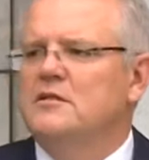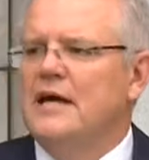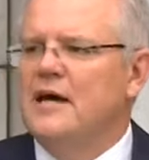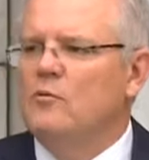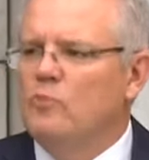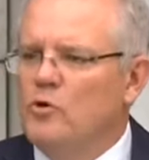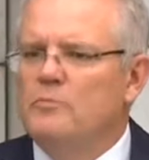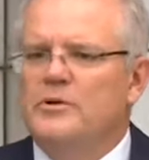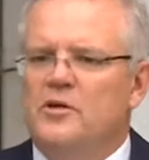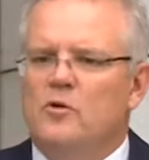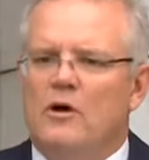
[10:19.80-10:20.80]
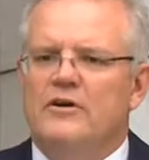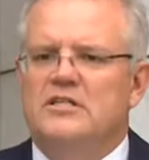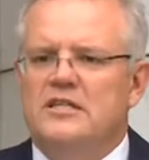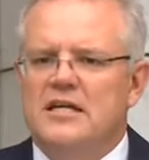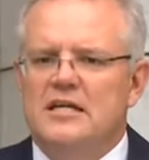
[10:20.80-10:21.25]
they will be
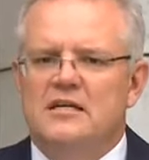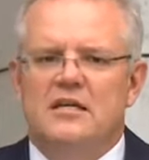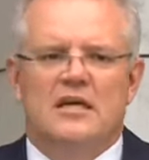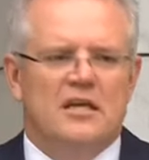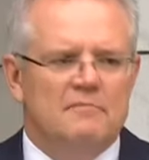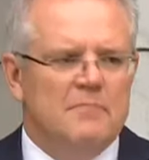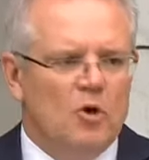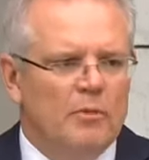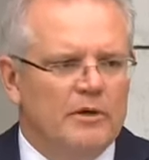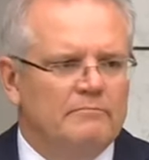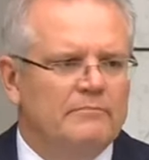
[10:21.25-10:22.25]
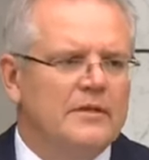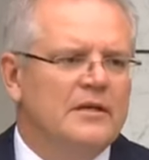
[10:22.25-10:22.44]
quarantining in Melbourne.